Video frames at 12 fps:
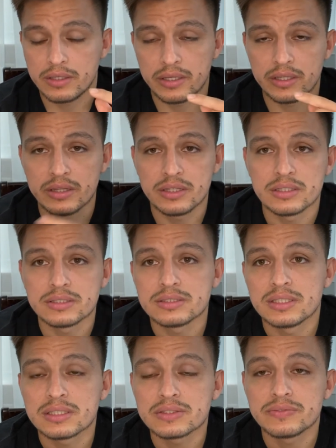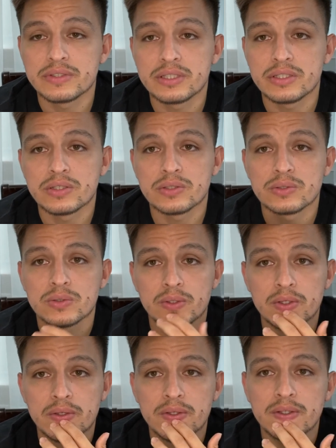in this next video
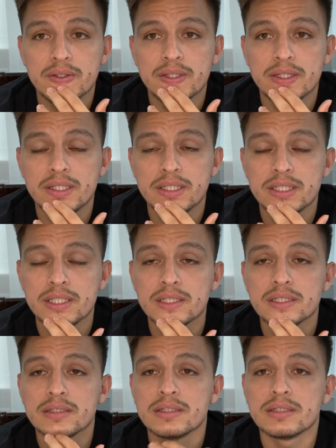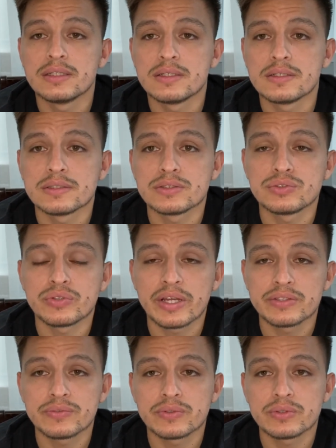the
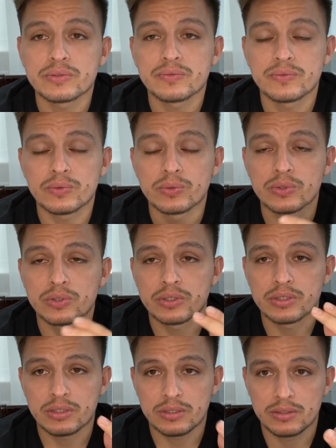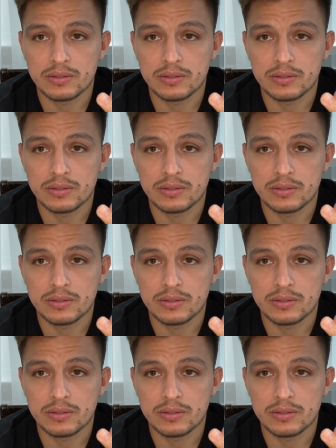transfer for